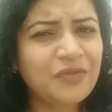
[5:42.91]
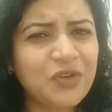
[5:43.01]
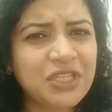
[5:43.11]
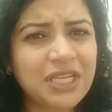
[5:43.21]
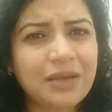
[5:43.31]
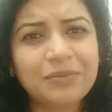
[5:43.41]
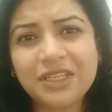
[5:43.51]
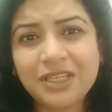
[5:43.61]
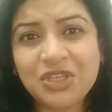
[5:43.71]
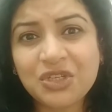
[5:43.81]
For some,
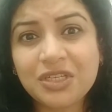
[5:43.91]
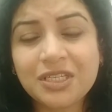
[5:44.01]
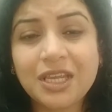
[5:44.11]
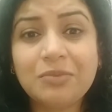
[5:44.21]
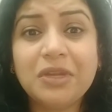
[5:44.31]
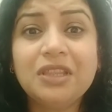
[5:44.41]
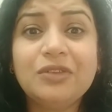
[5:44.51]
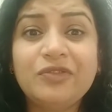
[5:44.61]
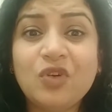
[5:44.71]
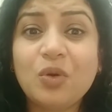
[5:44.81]
the teachers can be in
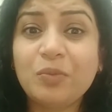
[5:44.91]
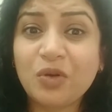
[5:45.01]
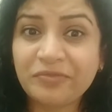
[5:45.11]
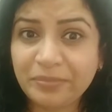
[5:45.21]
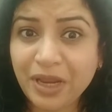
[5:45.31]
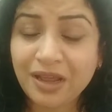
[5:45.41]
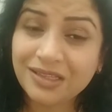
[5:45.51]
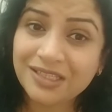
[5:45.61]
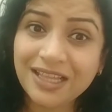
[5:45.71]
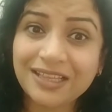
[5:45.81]
the form of
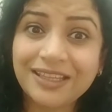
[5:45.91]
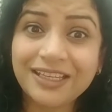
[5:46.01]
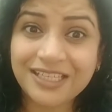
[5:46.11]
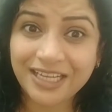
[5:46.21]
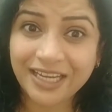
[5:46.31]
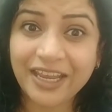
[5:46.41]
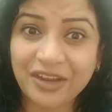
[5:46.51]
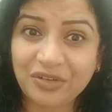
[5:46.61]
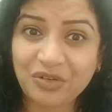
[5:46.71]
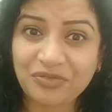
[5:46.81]
plants that they take
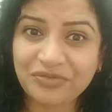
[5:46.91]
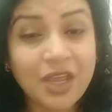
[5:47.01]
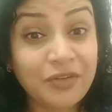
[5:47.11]
care of.